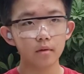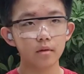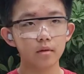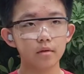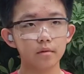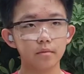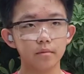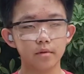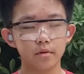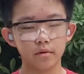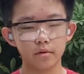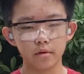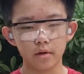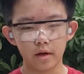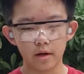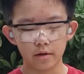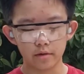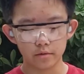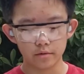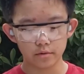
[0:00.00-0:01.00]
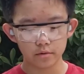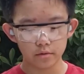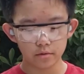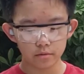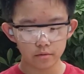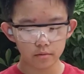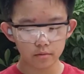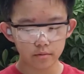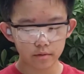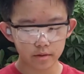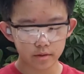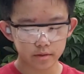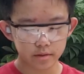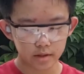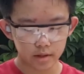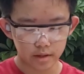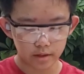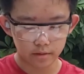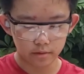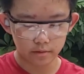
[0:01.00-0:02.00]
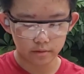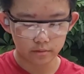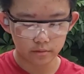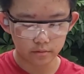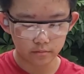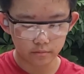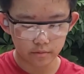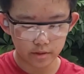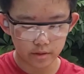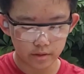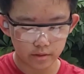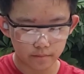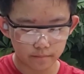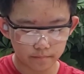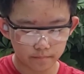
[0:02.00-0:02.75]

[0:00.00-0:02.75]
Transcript: to turn iron two into iron three.